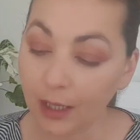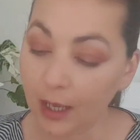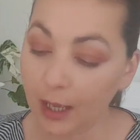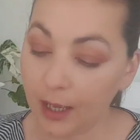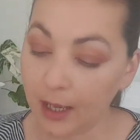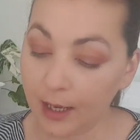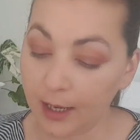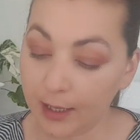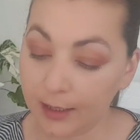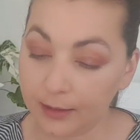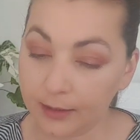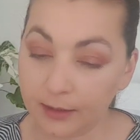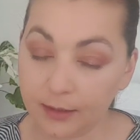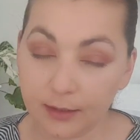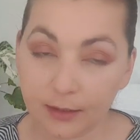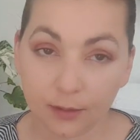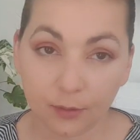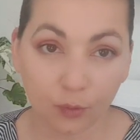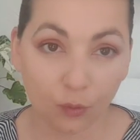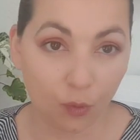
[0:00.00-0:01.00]
And
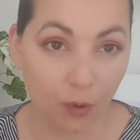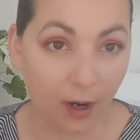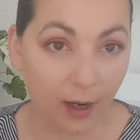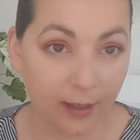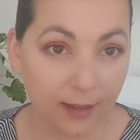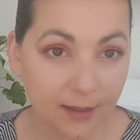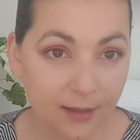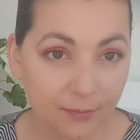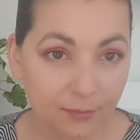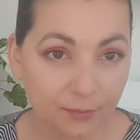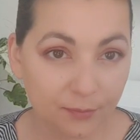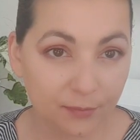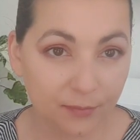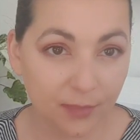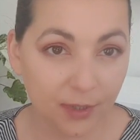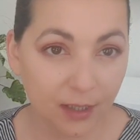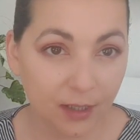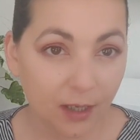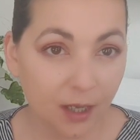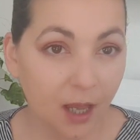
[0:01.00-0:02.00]
why?
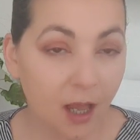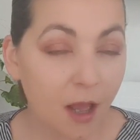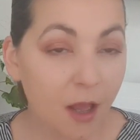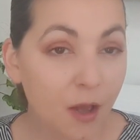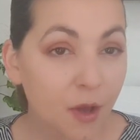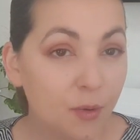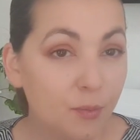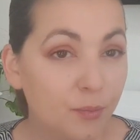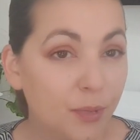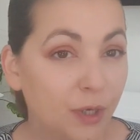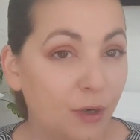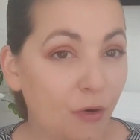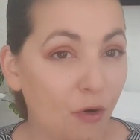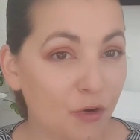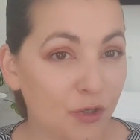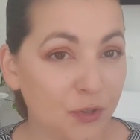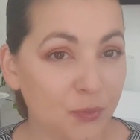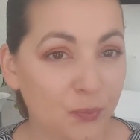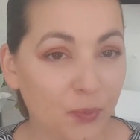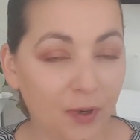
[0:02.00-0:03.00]

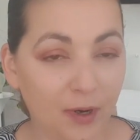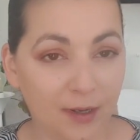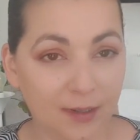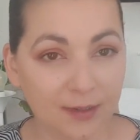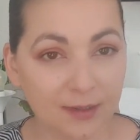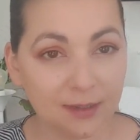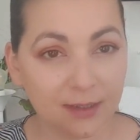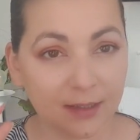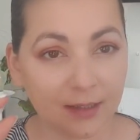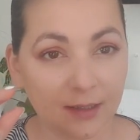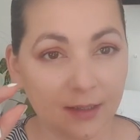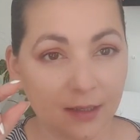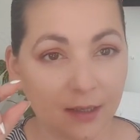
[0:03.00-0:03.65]
Because plants